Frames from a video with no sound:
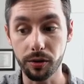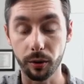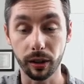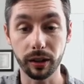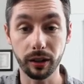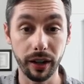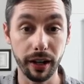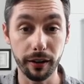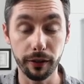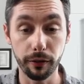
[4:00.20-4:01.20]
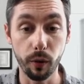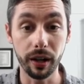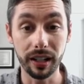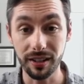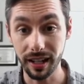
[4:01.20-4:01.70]
or
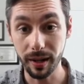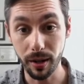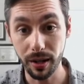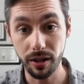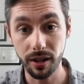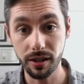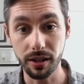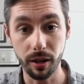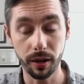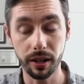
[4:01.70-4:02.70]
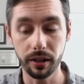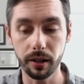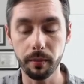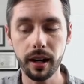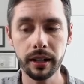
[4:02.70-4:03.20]
clairvoyant images, within your
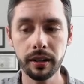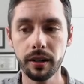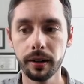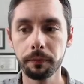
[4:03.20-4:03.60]
mind,